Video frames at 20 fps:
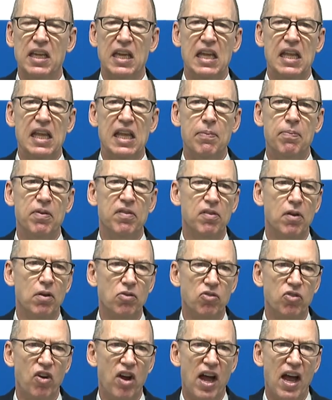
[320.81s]
eLEAP is on
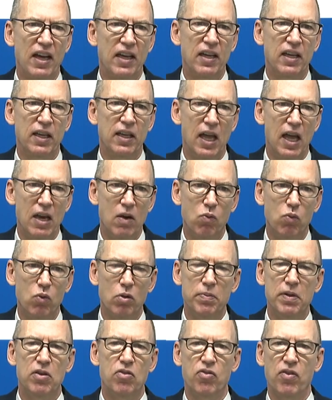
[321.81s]
track and
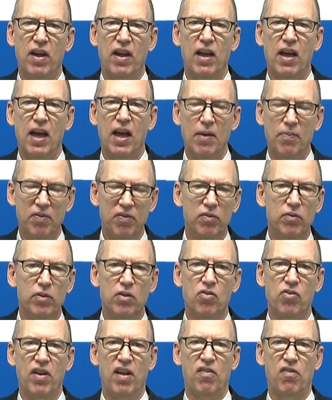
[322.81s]
will be
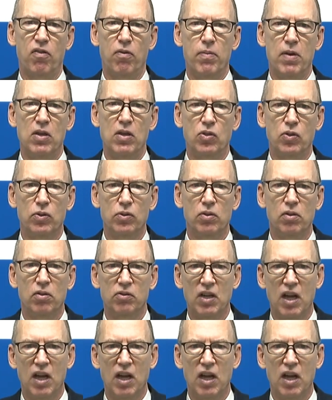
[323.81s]
absolutely transformational,